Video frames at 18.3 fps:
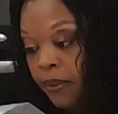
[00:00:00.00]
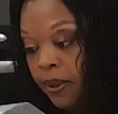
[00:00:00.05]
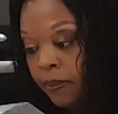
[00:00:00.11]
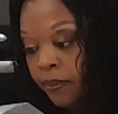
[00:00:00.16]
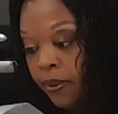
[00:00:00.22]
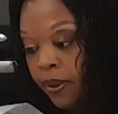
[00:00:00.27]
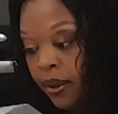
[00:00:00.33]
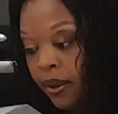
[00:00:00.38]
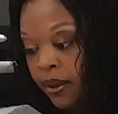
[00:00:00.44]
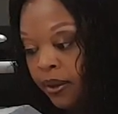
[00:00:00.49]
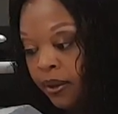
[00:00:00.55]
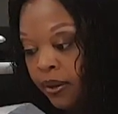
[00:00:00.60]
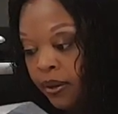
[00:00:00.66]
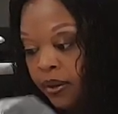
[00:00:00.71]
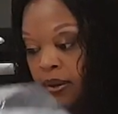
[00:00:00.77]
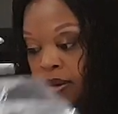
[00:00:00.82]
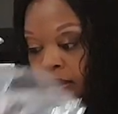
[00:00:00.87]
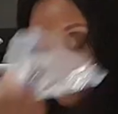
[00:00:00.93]
my
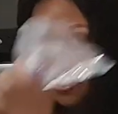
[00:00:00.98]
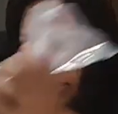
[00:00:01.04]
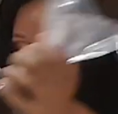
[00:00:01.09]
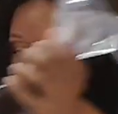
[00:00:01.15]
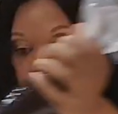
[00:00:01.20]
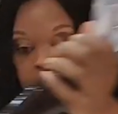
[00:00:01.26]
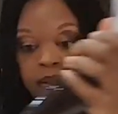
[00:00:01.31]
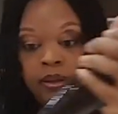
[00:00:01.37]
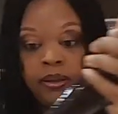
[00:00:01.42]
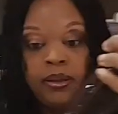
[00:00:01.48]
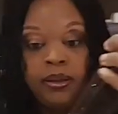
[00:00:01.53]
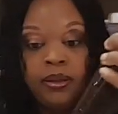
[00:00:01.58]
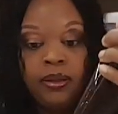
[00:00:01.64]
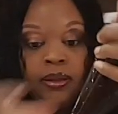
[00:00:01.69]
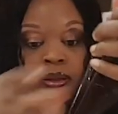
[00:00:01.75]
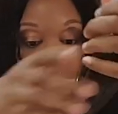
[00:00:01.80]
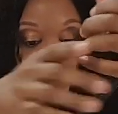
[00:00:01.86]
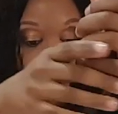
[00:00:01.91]
bag,
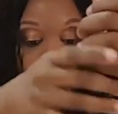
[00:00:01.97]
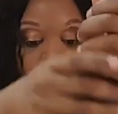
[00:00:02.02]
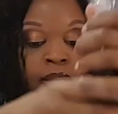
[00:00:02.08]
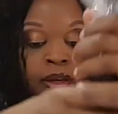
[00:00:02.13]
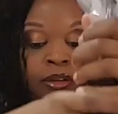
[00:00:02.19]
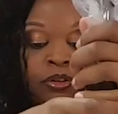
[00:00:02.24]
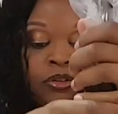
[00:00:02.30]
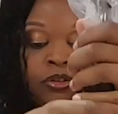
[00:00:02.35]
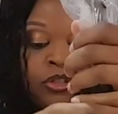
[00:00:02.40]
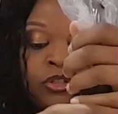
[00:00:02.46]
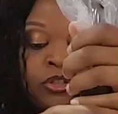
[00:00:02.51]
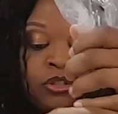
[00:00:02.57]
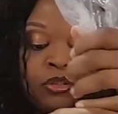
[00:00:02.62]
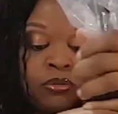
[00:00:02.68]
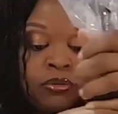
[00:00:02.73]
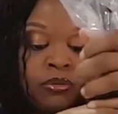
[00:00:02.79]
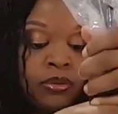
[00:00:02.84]
and you just